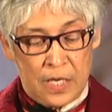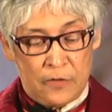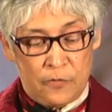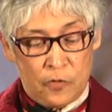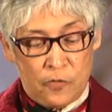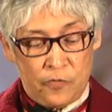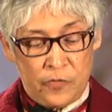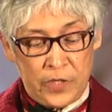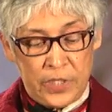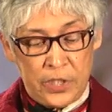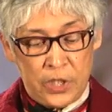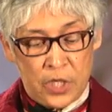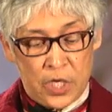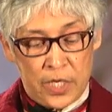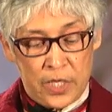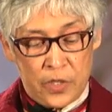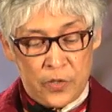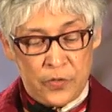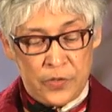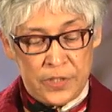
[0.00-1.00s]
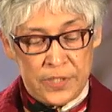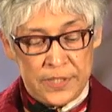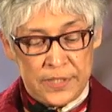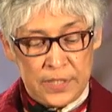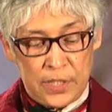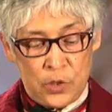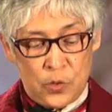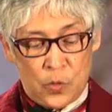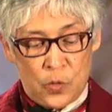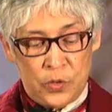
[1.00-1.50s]
for vineyard owners
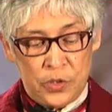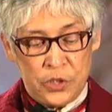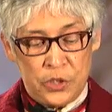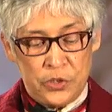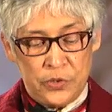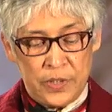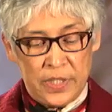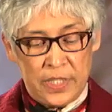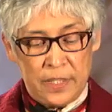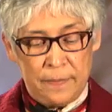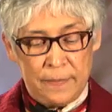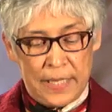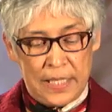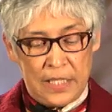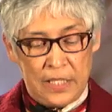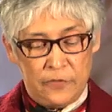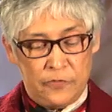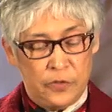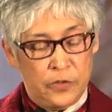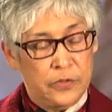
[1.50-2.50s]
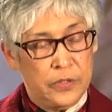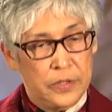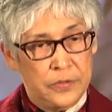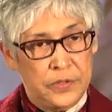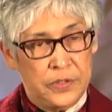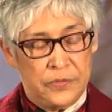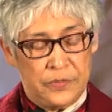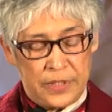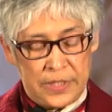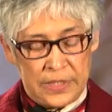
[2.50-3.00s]
in order to earn money for
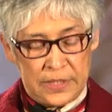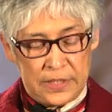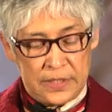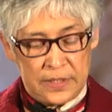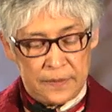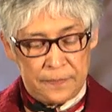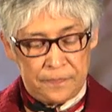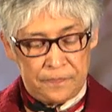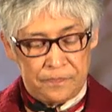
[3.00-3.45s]
groceries.